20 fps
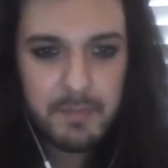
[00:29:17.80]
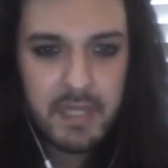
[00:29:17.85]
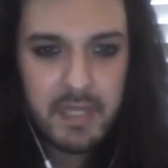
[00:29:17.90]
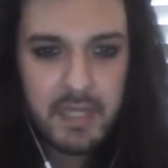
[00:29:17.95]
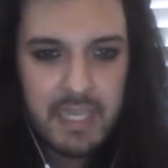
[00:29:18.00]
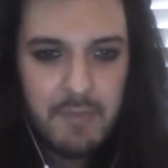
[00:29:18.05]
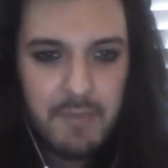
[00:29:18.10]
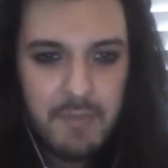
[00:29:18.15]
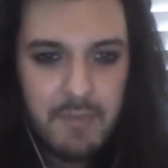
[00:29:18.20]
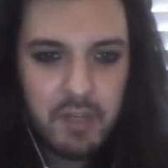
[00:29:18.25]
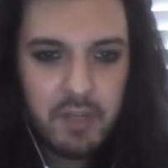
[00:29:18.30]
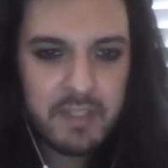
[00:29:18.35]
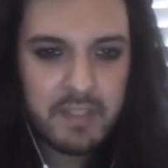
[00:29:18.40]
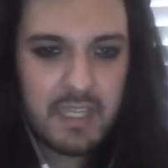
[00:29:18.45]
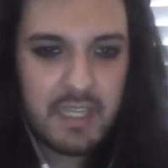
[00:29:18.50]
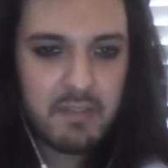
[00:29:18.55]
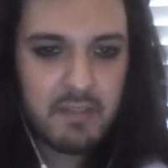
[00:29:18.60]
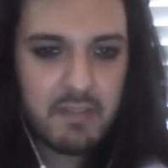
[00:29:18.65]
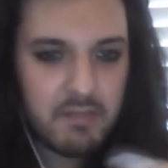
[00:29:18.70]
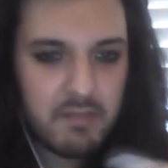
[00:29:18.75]
yeah. play a game one
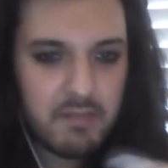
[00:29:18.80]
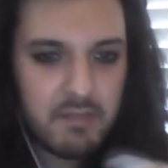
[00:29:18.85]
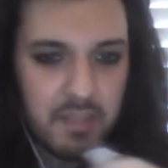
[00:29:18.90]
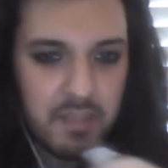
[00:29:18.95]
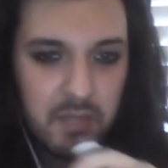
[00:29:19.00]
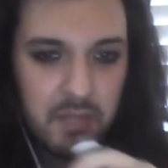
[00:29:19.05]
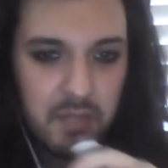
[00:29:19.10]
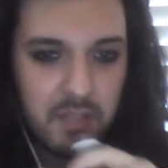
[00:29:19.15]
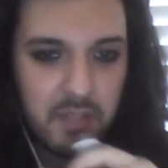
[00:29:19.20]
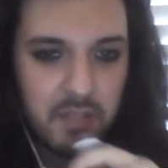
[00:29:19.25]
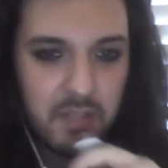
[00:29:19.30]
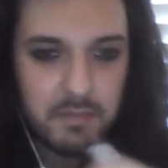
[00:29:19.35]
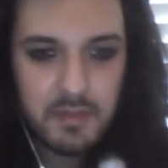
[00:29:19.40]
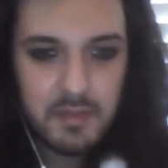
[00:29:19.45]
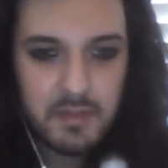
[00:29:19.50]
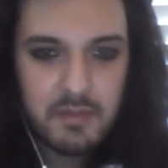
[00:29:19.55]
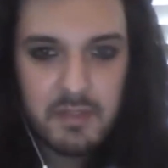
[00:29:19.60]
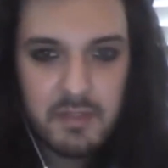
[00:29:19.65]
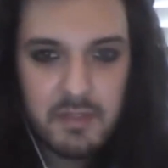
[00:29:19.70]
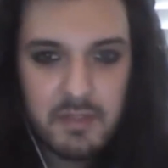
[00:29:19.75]
day. They might,
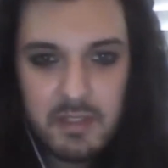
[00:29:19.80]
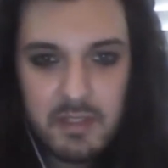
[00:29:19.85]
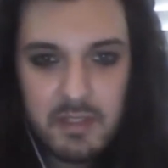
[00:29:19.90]
but